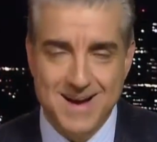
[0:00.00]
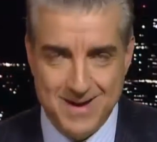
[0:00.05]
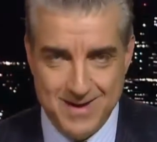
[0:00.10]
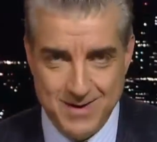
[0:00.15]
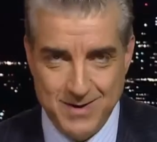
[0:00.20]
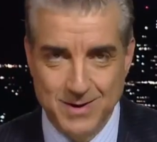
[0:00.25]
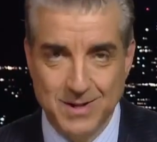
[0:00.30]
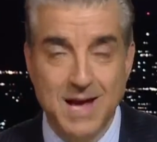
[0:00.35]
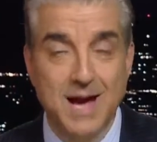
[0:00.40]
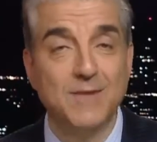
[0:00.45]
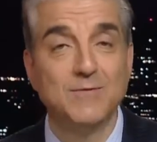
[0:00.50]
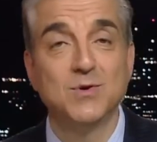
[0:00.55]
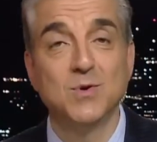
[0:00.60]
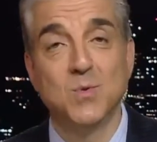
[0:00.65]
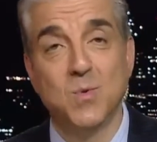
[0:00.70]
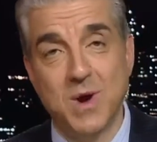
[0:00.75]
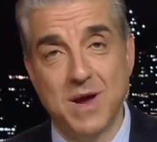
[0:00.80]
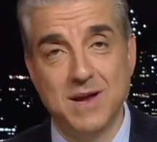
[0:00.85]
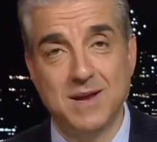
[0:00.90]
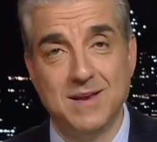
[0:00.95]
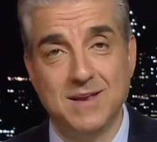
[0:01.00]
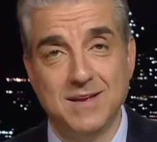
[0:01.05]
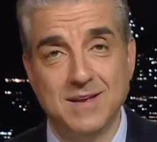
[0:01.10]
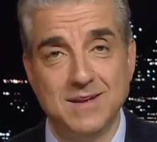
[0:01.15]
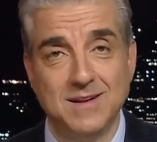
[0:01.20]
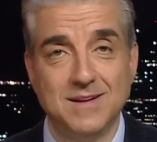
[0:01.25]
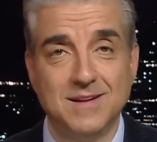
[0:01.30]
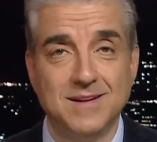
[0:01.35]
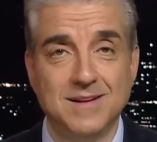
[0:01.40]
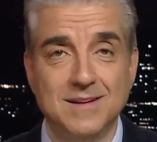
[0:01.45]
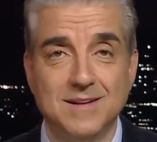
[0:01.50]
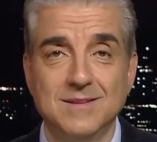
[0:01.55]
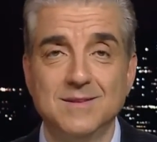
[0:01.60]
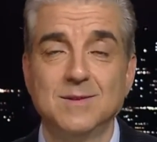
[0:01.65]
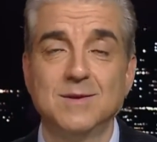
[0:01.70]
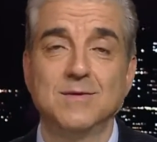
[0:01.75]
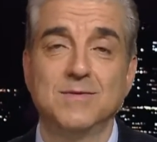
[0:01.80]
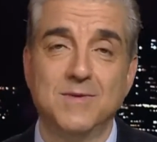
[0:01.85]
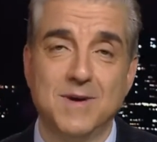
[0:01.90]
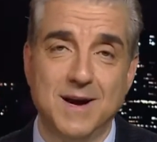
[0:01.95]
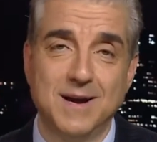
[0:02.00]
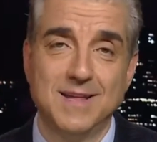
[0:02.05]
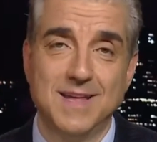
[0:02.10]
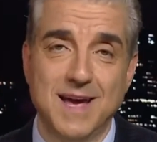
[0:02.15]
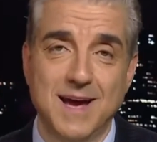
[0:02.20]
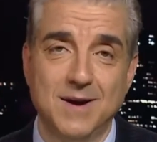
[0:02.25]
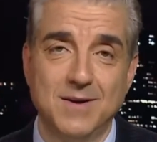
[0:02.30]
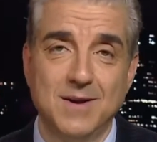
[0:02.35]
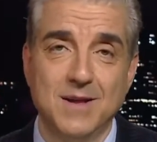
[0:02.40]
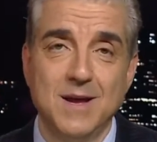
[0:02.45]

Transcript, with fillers: You'll have to wait to find out.